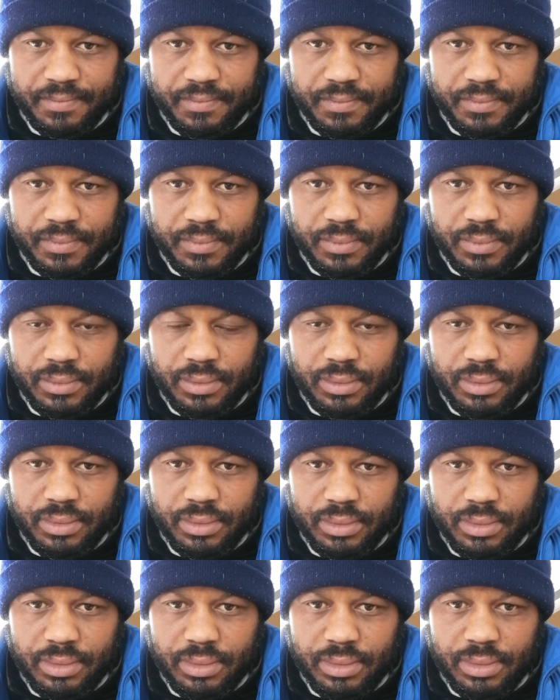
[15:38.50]

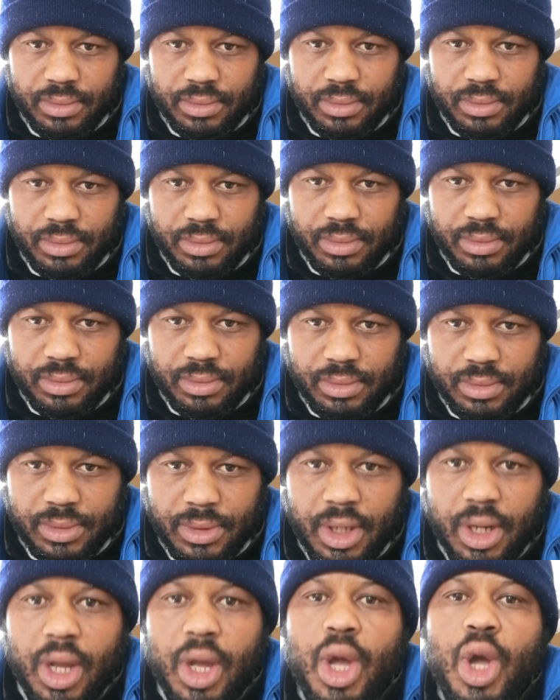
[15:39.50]

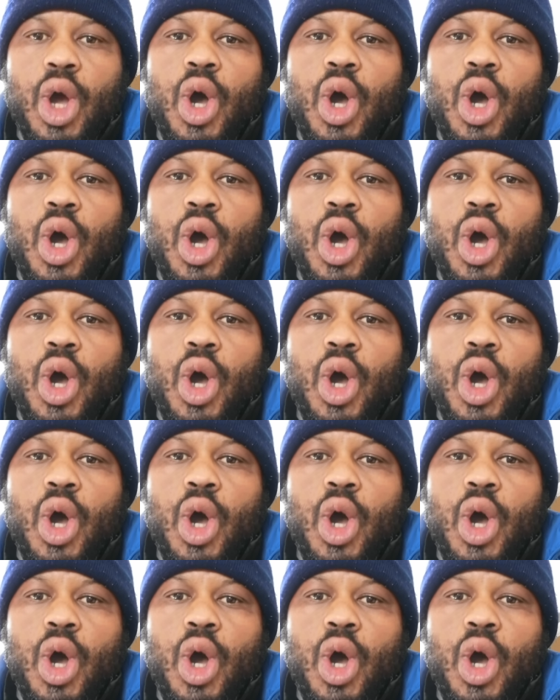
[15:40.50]
(silence)